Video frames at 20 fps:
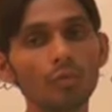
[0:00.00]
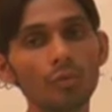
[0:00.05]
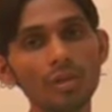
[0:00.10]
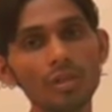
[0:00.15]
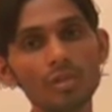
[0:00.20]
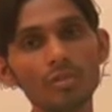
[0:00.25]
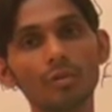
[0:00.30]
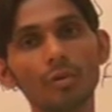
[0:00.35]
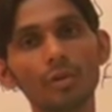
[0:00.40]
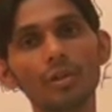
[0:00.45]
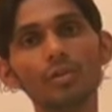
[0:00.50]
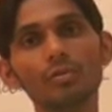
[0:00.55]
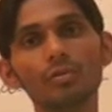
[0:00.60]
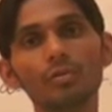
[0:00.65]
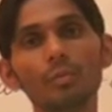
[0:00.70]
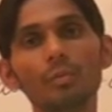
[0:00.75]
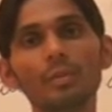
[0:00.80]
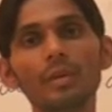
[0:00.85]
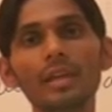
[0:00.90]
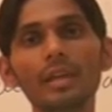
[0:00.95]
who is going
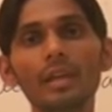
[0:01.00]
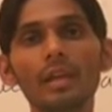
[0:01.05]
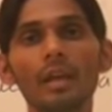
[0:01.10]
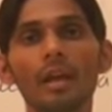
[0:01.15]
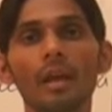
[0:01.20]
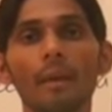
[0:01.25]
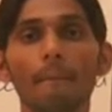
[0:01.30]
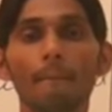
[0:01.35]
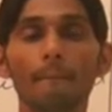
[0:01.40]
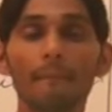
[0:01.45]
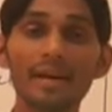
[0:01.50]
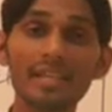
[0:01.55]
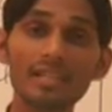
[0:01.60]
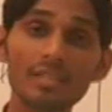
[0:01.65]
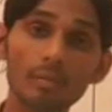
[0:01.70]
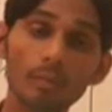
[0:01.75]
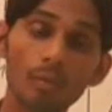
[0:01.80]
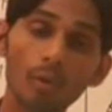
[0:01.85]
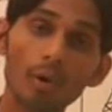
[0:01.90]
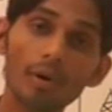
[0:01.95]
to be
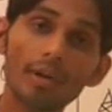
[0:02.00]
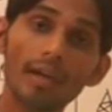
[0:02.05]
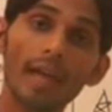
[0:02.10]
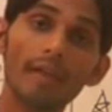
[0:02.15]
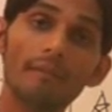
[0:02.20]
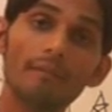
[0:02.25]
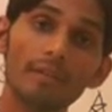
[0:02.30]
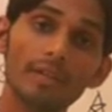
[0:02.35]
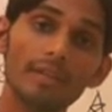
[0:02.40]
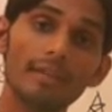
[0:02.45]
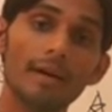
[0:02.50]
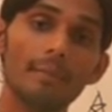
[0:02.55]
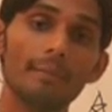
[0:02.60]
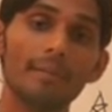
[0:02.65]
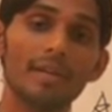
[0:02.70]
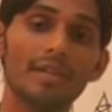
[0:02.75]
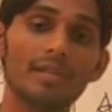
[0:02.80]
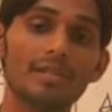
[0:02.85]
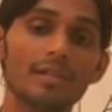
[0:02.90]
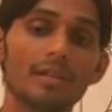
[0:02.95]
much more time with the
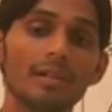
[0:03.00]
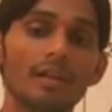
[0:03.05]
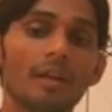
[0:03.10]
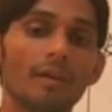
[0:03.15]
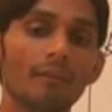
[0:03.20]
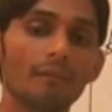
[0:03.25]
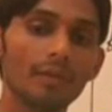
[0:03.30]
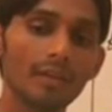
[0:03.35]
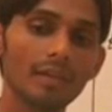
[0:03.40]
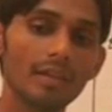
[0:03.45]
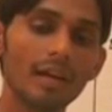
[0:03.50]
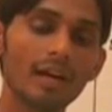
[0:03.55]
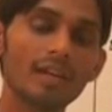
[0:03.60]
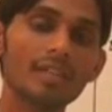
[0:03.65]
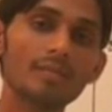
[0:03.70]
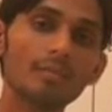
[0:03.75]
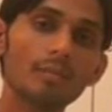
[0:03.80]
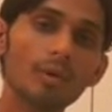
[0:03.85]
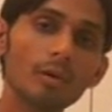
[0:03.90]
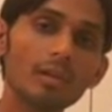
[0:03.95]
patient. With the
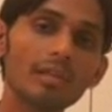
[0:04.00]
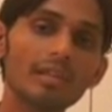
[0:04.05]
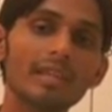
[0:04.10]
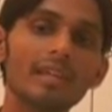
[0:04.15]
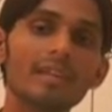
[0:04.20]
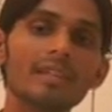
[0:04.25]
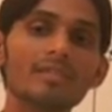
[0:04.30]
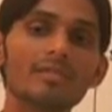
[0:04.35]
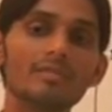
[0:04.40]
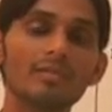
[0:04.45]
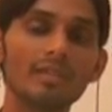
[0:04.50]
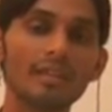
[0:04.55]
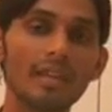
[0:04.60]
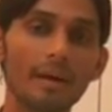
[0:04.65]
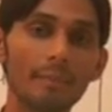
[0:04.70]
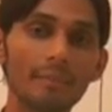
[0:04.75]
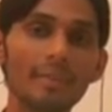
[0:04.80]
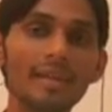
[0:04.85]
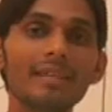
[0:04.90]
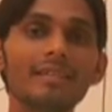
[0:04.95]
small things, with the
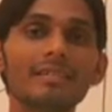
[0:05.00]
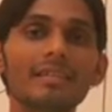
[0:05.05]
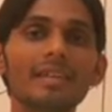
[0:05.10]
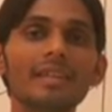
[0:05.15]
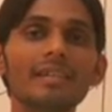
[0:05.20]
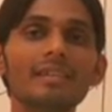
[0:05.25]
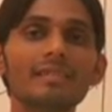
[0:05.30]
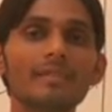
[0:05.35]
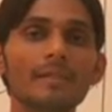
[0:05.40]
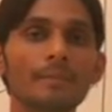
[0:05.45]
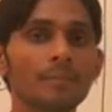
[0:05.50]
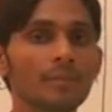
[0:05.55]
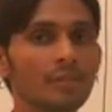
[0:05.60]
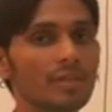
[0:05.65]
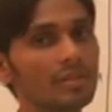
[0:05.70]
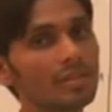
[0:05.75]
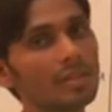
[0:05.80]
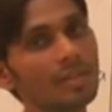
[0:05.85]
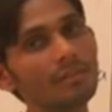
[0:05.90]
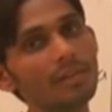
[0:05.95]
big things,
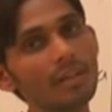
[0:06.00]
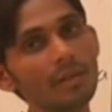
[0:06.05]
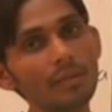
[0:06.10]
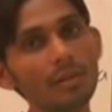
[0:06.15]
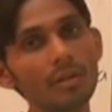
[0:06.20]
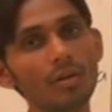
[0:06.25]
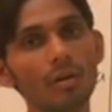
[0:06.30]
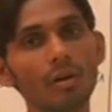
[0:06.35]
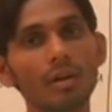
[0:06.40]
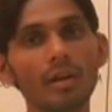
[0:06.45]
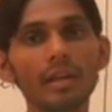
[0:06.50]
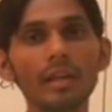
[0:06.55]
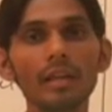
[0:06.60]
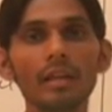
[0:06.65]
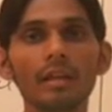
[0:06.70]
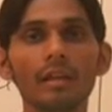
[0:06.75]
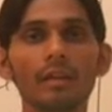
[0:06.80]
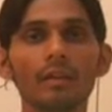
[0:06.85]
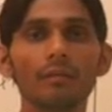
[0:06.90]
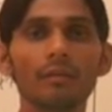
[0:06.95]
she will be only
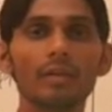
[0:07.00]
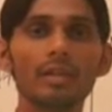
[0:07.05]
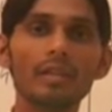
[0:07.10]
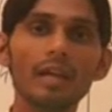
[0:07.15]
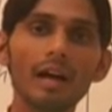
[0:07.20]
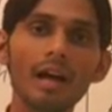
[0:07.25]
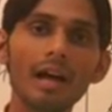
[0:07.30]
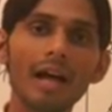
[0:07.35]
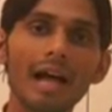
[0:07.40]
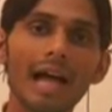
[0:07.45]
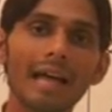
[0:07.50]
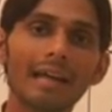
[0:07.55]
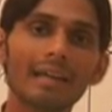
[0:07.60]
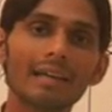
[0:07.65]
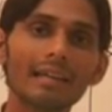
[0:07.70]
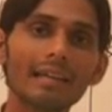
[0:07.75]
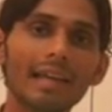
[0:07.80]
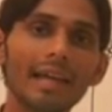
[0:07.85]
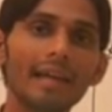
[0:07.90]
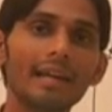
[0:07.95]
with the
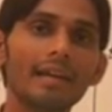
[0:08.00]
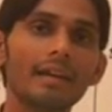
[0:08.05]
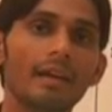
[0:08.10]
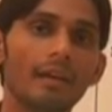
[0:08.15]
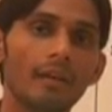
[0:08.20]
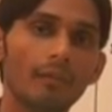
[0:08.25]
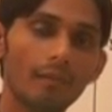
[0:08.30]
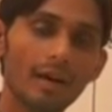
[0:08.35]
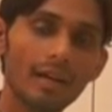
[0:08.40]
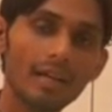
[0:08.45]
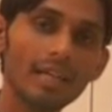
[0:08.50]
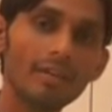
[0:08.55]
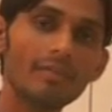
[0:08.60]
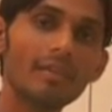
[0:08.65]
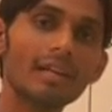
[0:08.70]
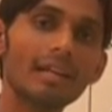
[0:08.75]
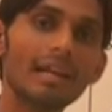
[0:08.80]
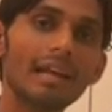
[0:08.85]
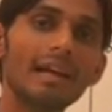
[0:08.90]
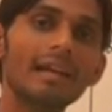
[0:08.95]
client.
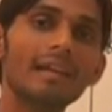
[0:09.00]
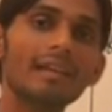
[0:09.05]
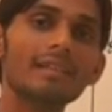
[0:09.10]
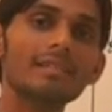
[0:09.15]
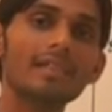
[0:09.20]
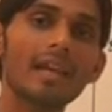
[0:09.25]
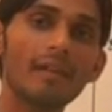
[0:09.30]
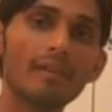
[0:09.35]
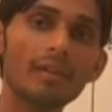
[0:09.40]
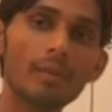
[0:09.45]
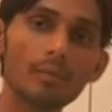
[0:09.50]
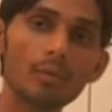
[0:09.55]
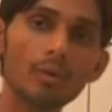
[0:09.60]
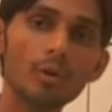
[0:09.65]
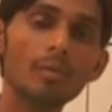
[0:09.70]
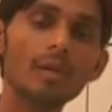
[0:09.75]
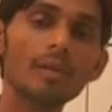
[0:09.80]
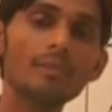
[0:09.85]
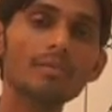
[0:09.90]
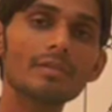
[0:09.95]
Whatever client is having
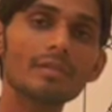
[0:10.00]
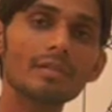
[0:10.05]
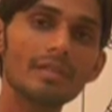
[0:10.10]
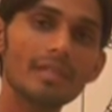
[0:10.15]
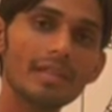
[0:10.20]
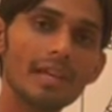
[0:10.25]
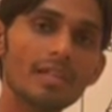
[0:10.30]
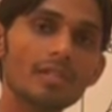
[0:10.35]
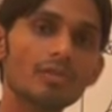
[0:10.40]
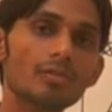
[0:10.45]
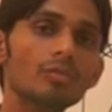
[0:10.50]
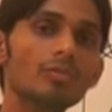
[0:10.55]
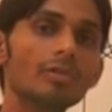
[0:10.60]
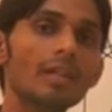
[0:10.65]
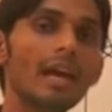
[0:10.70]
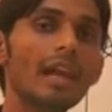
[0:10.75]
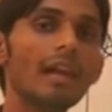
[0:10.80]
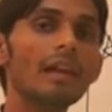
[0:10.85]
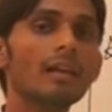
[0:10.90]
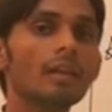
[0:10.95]
problems, he has to
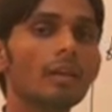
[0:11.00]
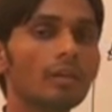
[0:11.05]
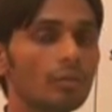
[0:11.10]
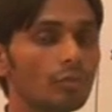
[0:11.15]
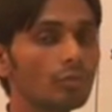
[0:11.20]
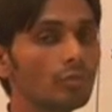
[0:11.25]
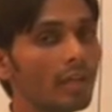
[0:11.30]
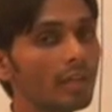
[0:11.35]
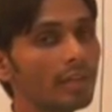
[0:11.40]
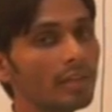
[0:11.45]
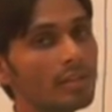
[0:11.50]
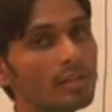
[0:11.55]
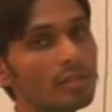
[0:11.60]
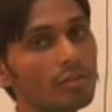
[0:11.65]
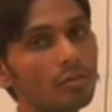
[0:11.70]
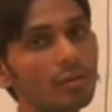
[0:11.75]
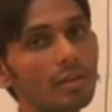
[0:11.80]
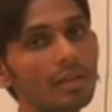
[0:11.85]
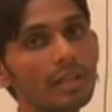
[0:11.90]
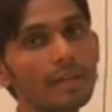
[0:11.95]
tell to the nurse
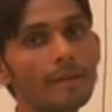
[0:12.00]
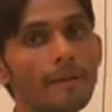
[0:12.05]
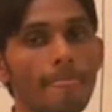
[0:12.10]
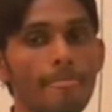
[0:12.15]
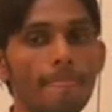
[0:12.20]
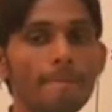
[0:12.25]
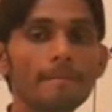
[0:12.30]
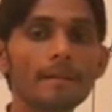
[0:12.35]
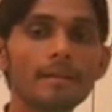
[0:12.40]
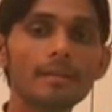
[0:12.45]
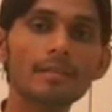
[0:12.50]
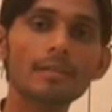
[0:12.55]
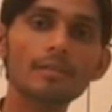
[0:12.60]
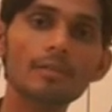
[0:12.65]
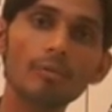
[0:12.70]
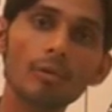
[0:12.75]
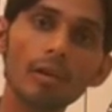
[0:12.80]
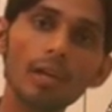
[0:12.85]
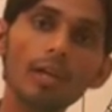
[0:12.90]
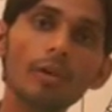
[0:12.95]
only. Nurses
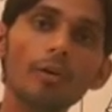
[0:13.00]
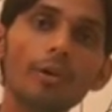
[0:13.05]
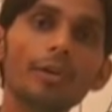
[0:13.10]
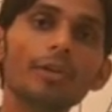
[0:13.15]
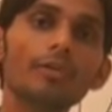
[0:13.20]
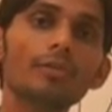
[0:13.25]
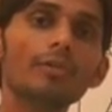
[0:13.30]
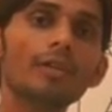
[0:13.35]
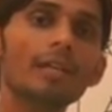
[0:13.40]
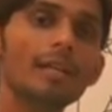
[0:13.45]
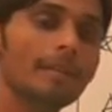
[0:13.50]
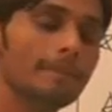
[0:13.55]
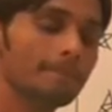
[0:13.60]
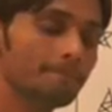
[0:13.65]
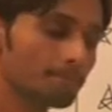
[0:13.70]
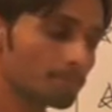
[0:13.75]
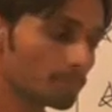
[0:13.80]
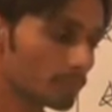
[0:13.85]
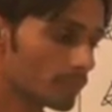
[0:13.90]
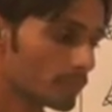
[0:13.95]
only going to deal.
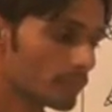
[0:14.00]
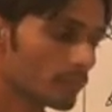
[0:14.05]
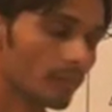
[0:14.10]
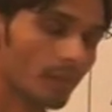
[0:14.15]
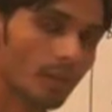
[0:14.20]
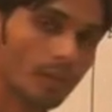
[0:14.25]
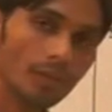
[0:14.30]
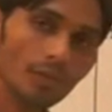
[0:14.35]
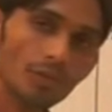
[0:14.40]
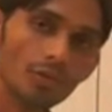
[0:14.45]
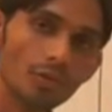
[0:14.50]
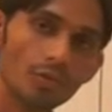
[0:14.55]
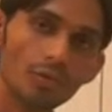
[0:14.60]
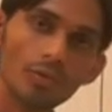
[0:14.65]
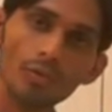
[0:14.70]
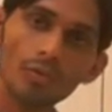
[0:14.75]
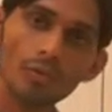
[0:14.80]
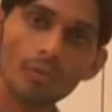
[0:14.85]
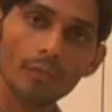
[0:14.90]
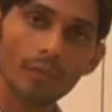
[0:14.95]

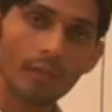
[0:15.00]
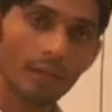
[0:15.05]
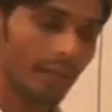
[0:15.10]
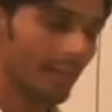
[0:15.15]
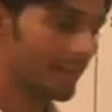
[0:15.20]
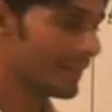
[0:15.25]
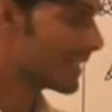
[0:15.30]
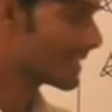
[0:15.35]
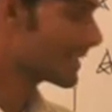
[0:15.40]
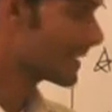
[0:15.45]
So in the